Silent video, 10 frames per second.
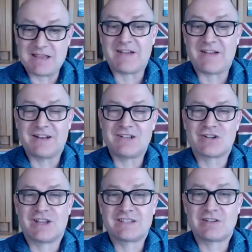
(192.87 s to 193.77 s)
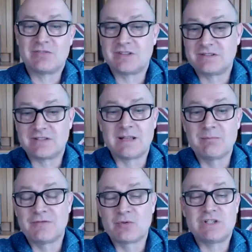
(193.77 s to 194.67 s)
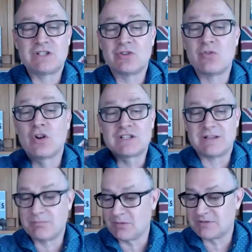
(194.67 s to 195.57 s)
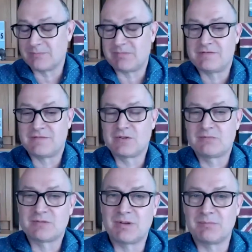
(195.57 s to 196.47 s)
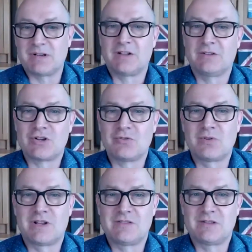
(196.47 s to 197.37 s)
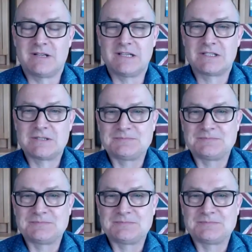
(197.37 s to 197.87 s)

fan of Hitchhiker. So number 42, honestly, it pops up in films and popular culture all over the place.